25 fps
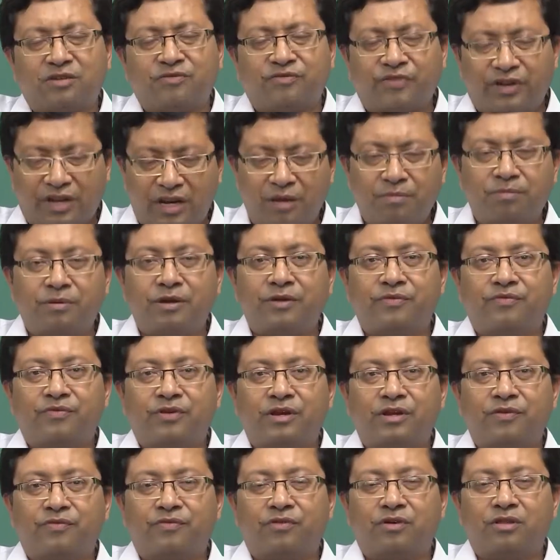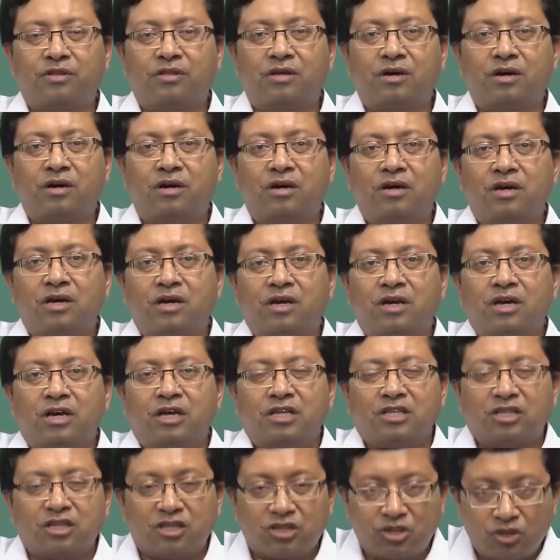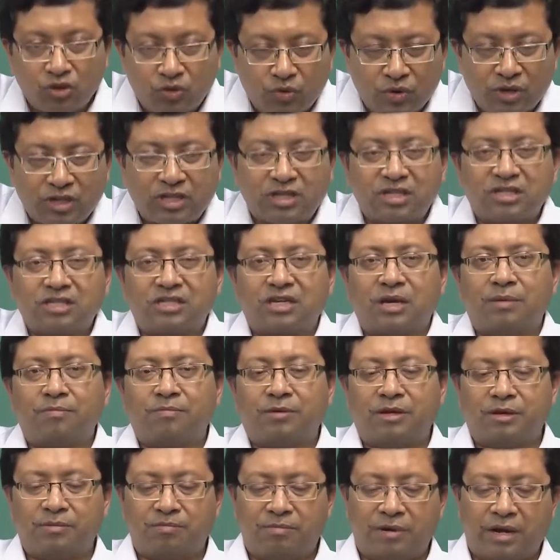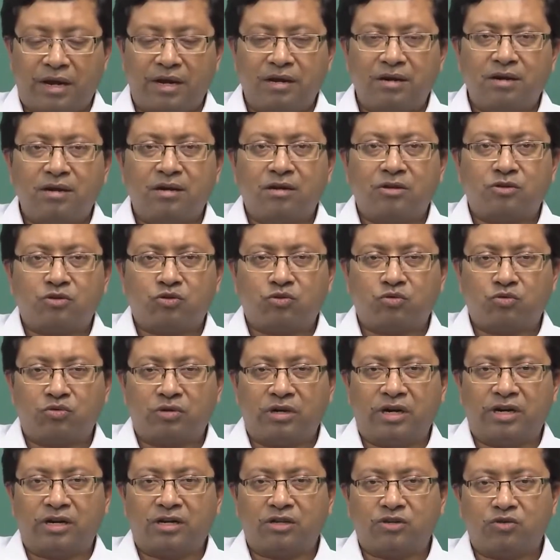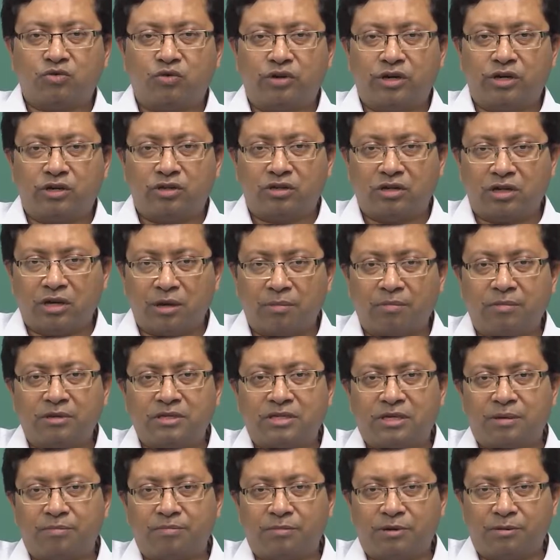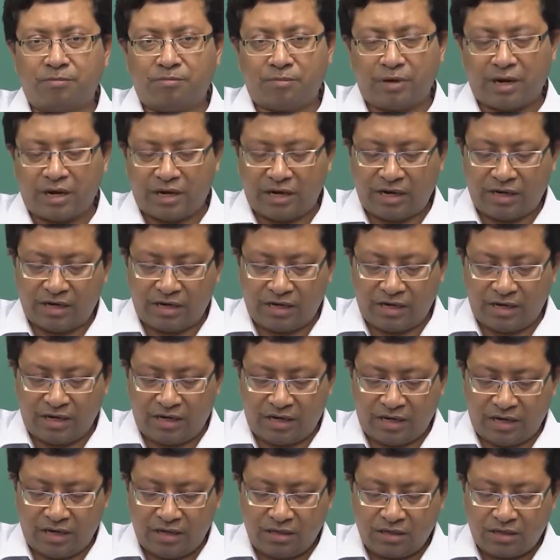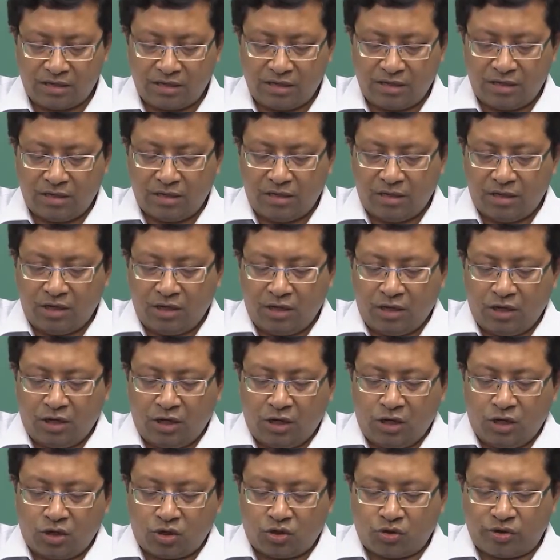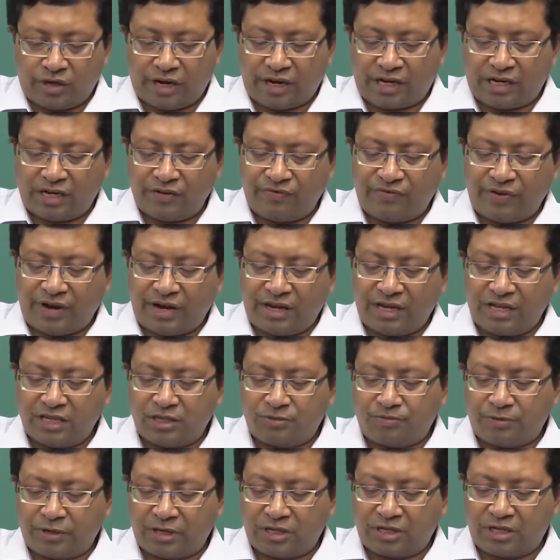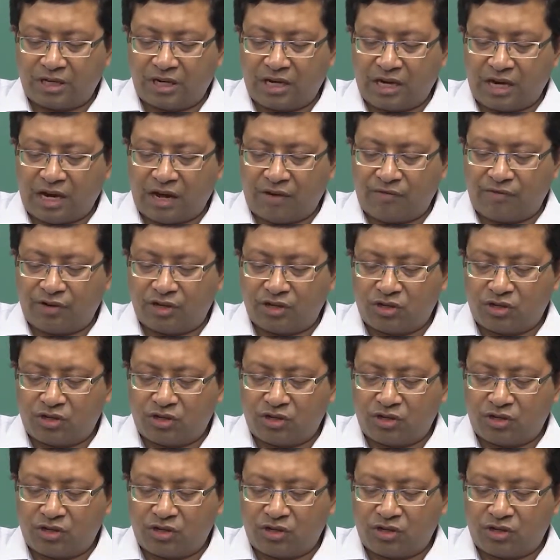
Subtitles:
very briefly for the sequential sampling plan. So, let us go into the double sampling plan in details. So, rectifying inspection and average